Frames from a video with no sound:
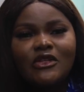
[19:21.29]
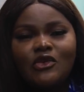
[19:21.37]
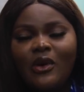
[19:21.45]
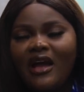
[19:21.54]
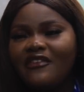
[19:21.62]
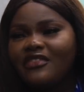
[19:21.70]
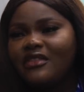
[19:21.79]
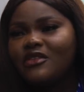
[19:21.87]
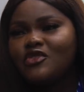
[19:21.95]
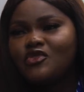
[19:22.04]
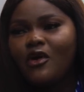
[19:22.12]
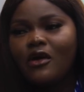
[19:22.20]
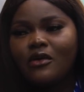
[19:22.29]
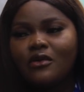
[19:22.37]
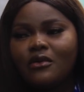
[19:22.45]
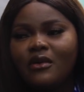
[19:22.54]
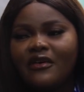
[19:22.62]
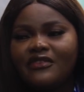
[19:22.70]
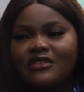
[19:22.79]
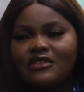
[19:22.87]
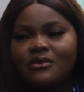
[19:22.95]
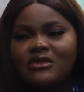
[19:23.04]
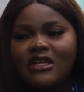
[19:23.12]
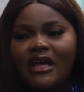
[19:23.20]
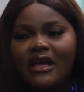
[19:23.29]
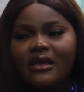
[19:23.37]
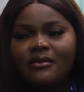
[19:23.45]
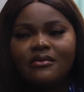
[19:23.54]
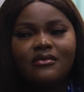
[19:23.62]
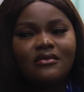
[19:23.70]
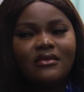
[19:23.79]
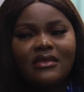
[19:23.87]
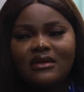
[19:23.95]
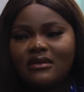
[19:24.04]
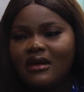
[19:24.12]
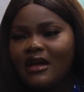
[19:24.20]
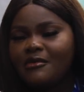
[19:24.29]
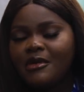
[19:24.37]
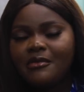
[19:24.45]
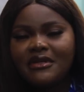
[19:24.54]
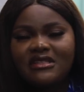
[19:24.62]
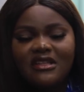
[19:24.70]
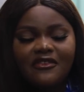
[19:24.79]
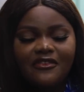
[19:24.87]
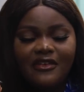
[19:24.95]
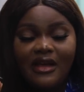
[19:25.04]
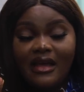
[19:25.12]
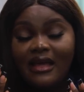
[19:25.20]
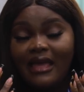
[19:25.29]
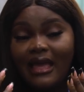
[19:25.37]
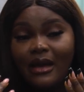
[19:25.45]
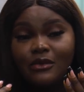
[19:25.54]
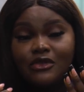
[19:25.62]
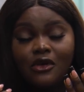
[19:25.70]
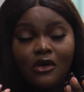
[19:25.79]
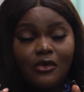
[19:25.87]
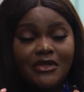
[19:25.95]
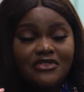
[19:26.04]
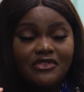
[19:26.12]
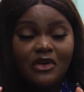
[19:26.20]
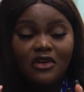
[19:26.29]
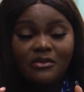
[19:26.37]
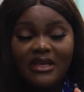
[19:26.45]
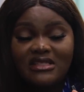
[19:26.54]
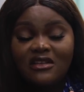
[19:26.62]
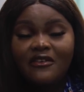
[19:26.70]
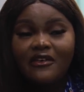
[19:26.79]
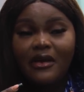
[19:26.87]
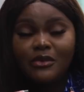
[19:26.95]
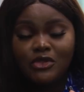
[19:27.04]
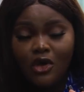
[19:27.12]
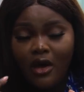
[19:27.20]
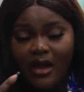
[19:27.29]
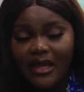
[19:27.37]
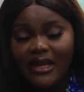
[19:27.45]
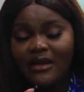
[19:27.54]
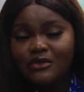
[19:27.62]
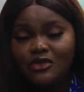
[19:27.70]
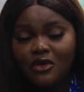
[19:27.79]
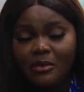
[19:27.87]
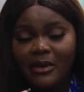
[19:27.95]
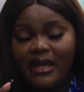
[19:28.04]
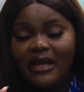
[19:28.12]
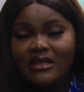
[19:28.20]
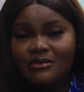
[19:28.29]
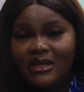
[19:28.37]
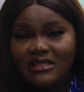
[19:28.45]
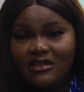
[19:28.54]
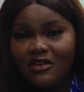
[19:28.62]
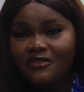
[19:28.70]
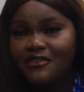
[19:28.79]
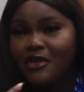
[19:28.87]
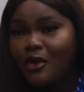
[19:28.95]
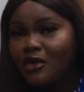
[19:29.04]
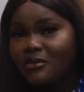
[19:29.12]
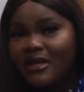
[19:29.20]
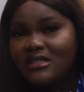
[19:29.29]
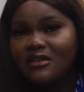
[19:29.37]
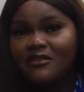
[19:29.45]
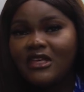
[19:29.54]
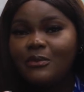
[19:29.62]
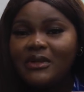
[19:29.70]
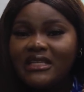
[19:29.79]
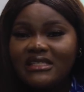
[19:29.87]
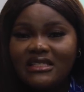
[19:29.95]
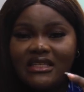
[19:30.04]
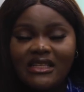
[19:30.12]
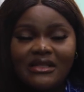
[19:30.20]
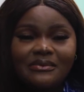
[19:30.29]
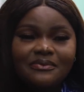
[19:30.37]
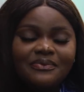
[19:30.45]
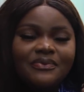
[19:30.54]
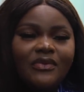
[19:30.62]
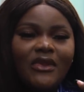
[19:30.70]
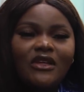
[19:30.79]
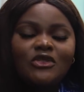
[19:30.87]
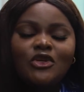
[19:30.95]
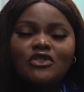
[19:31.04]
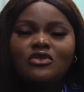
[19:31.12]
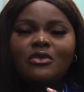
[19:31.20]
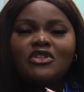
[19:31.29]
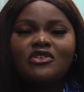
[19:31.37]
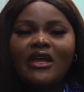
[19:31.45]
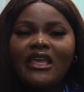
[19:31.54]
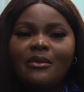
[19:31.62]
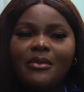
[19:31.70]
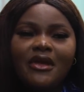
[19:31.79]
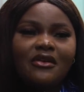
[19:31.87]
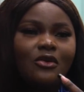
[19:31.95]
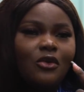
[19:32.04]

So after the struggle, after some time, I remember myself, I would always record myself. I would talk and I would talk back as myself, record myself, keep listening just to make sure I get better.